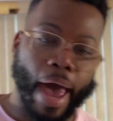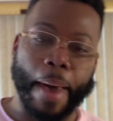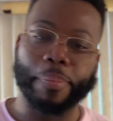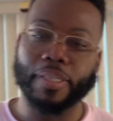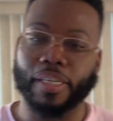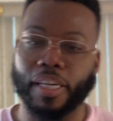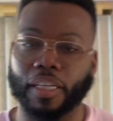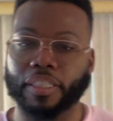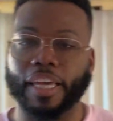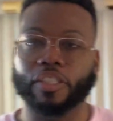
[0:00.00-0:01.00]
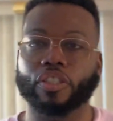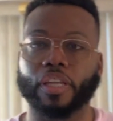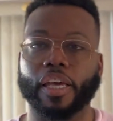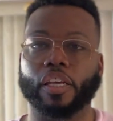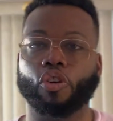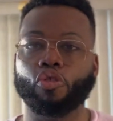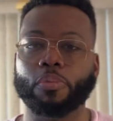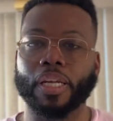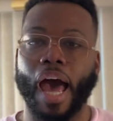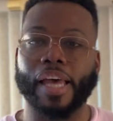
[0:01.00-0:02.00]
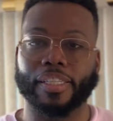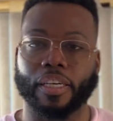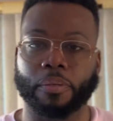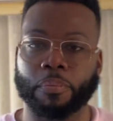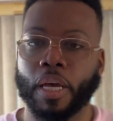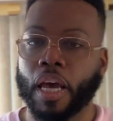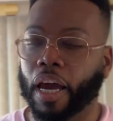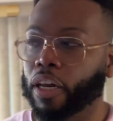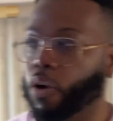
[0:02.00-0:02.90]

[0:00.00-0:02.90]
happens is they humanize him in